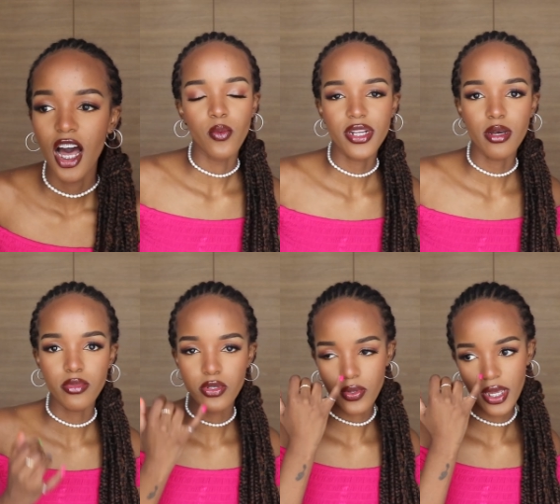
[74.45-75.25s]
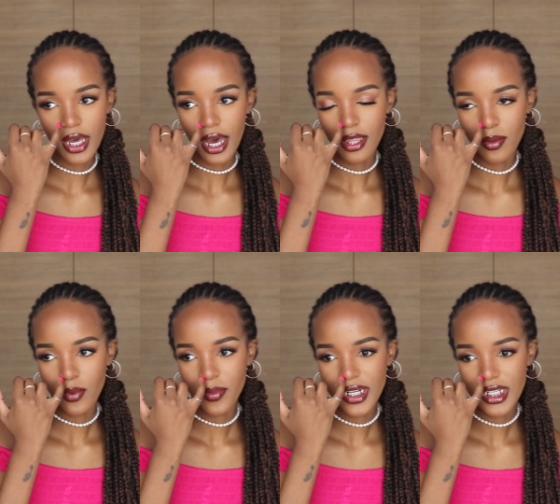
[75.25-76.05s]
what I'm doing at the
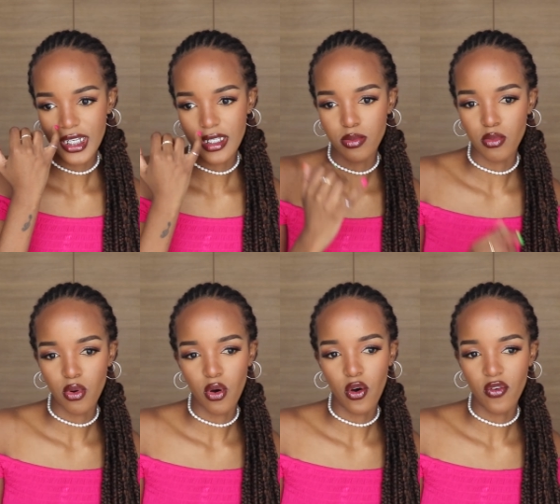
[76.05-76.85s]
moment is more